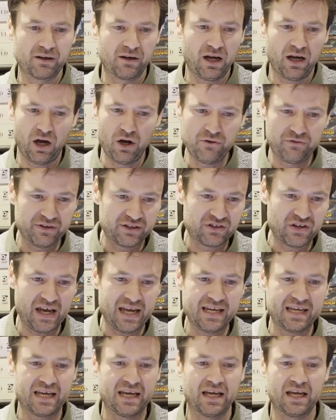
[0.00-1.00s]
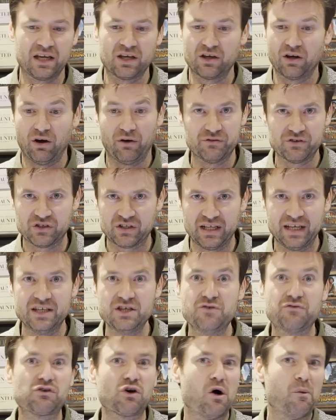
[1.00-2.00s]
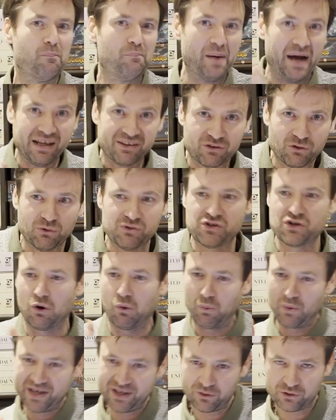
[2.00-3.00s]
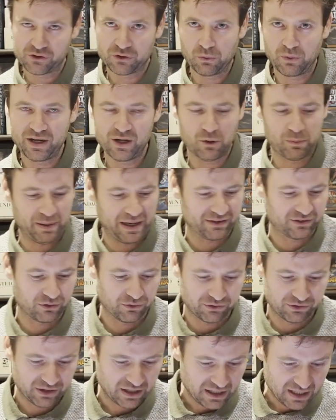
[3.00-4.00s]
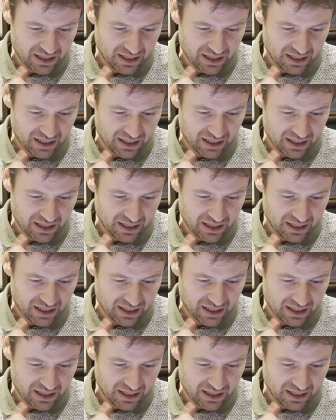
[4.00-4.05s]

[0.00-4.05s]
overtaking, obviously. You've got battles, you've got wheel-to-wheel battles.